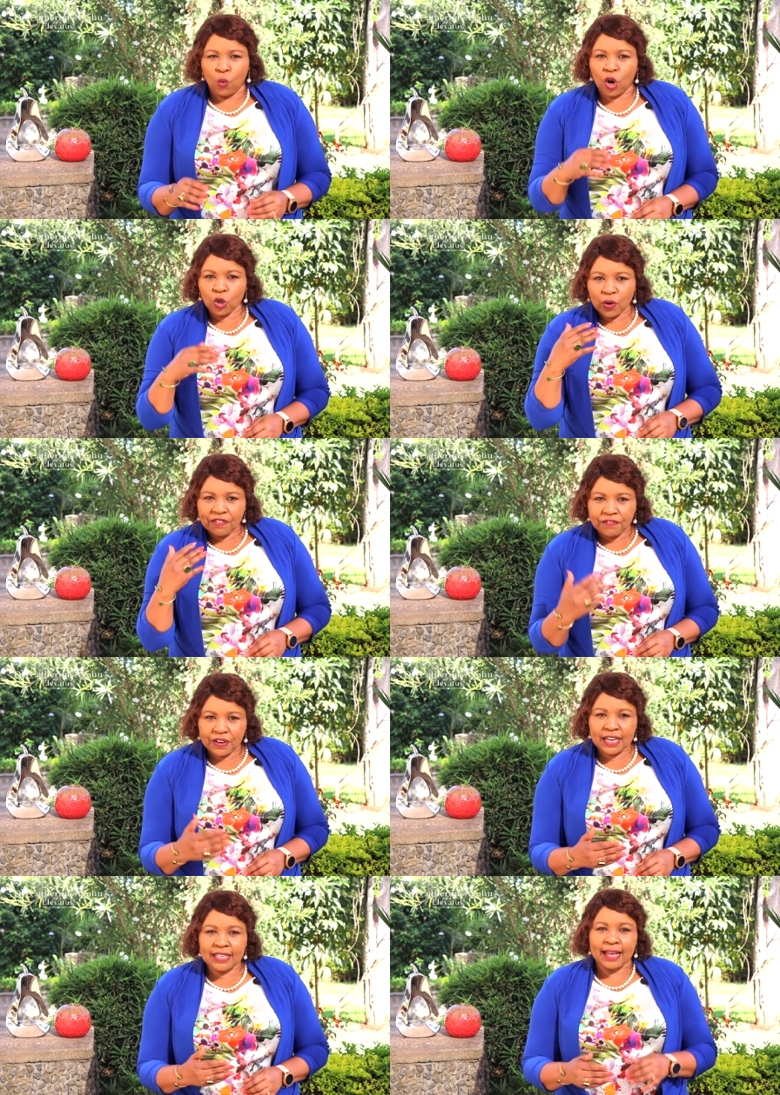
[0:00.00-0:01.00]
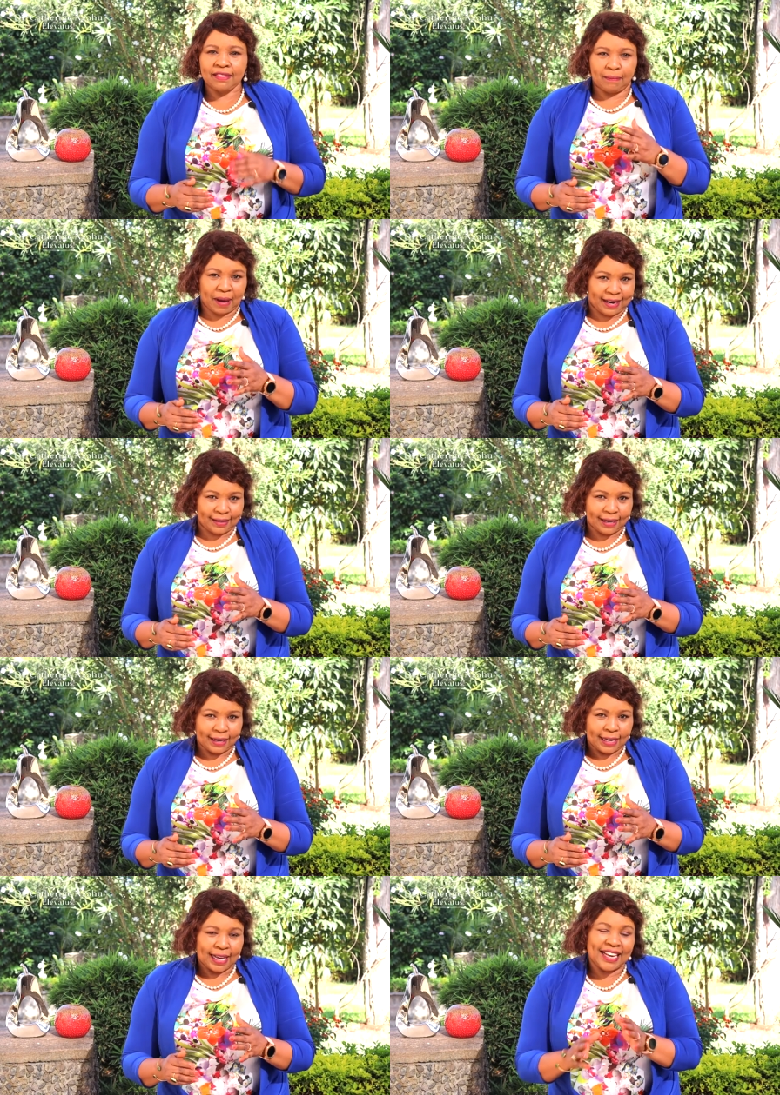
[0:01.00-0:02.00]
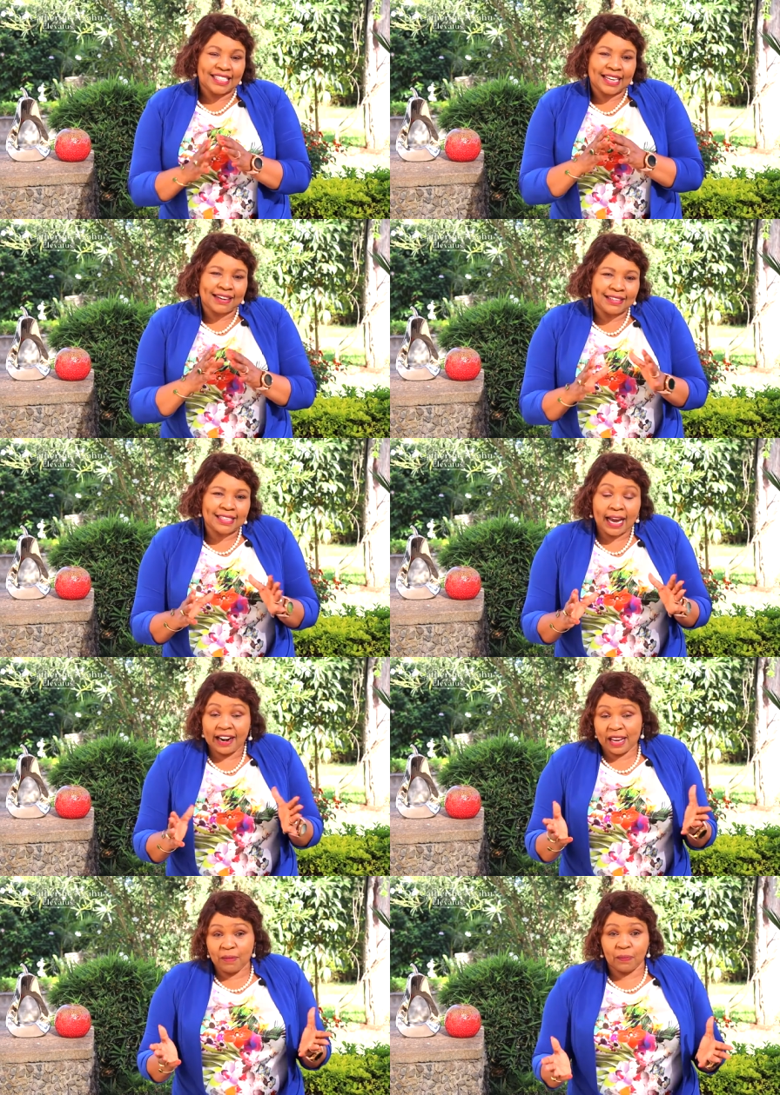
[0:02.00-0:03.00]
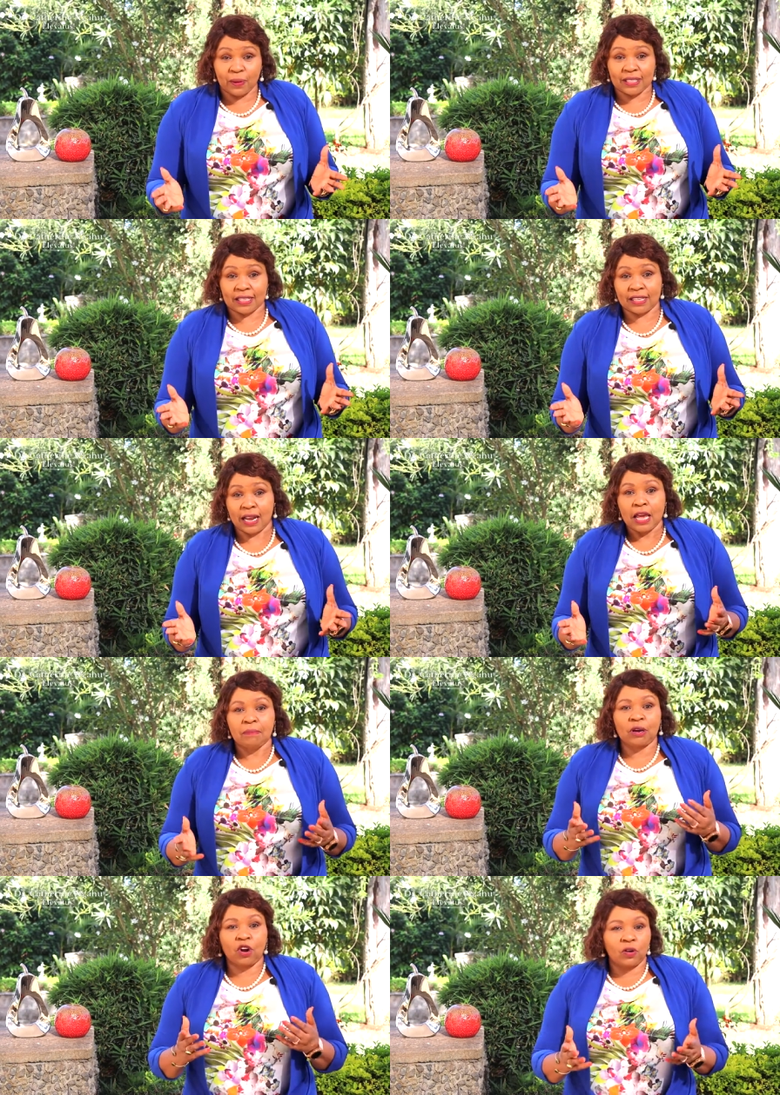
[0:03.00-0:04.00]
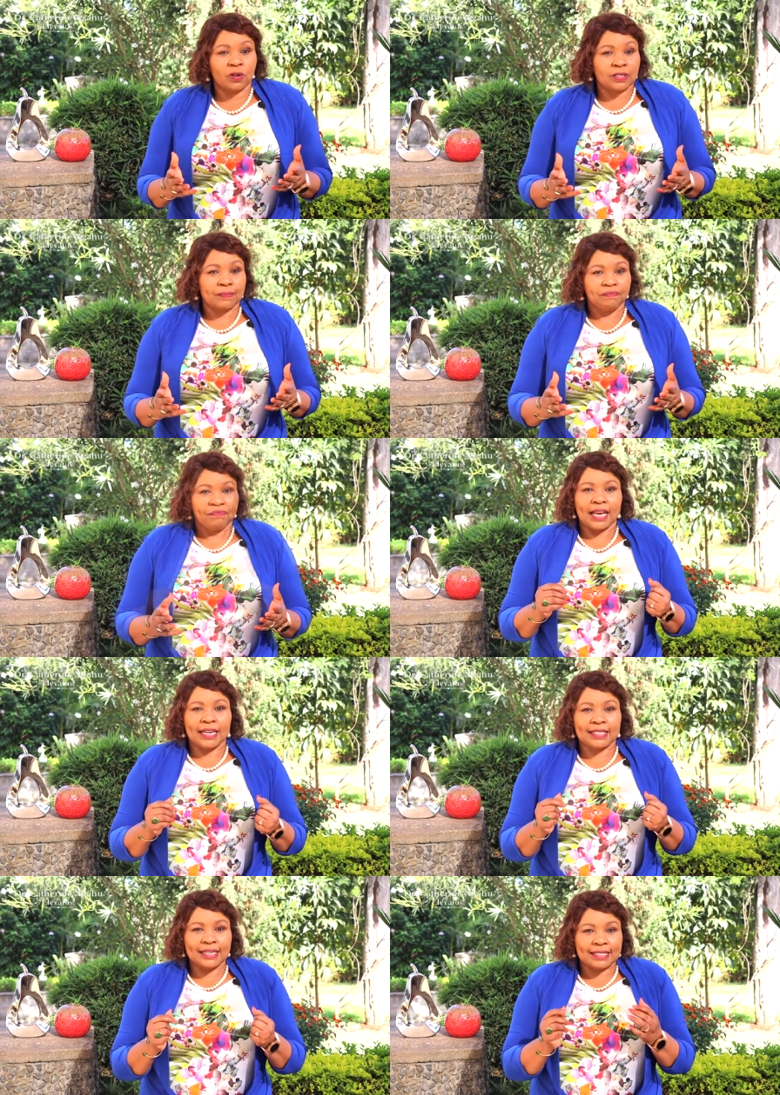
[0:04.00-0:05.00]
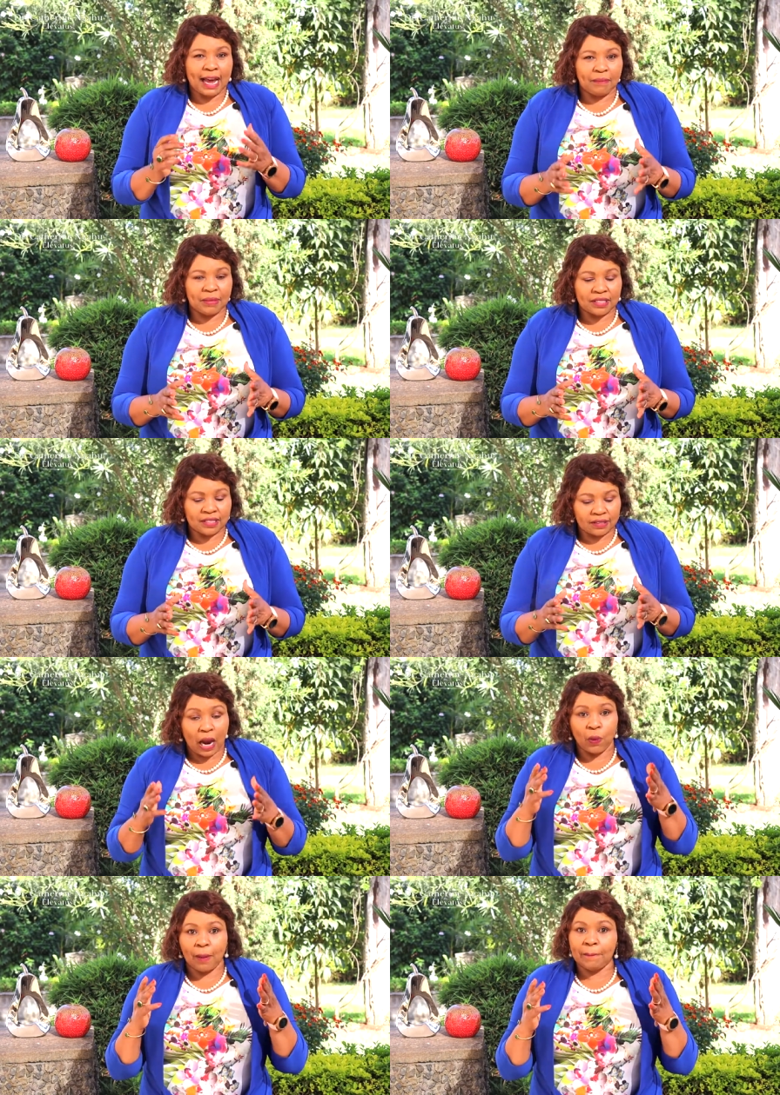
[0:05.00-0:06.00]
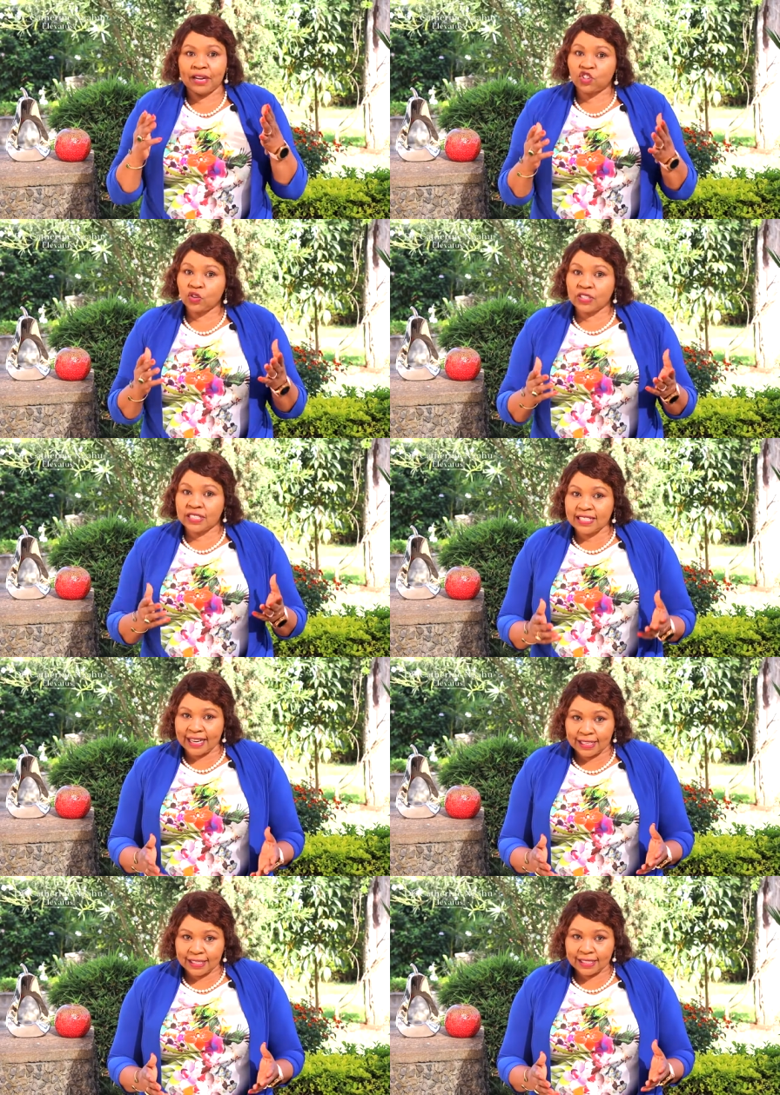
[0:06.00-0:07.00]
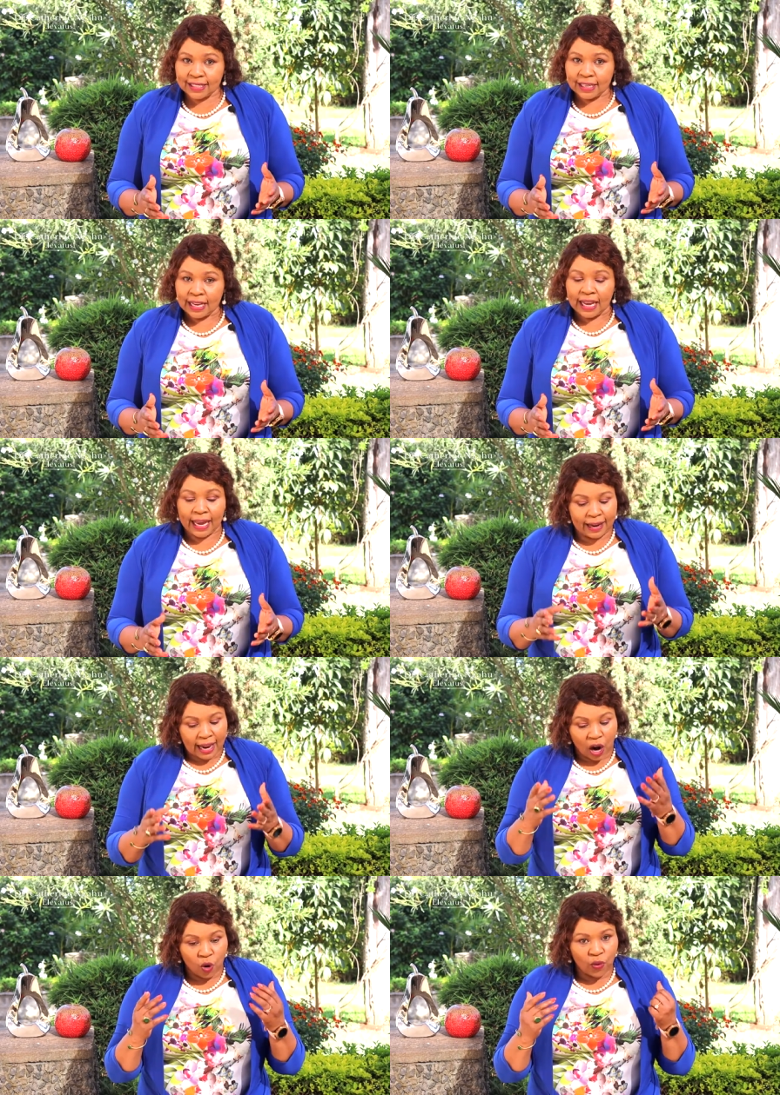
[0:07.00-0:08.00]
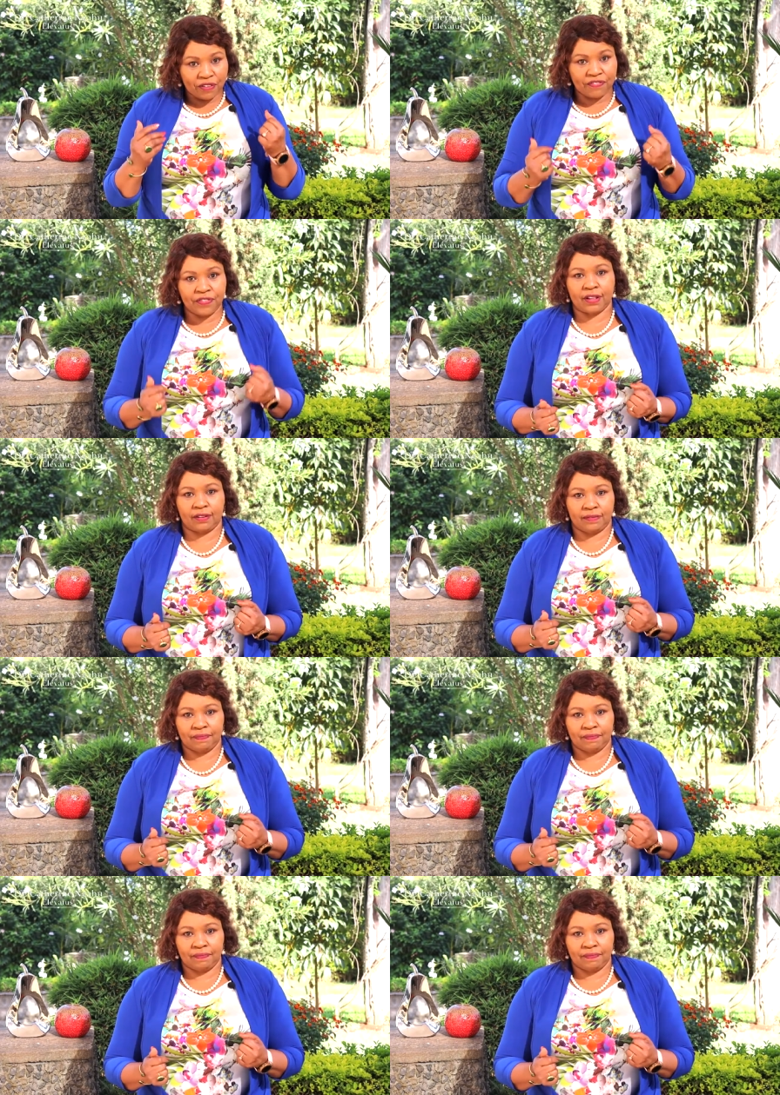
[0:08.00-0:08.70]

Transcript: what we feed the mind is critically important because it determines our mental state and how we feel.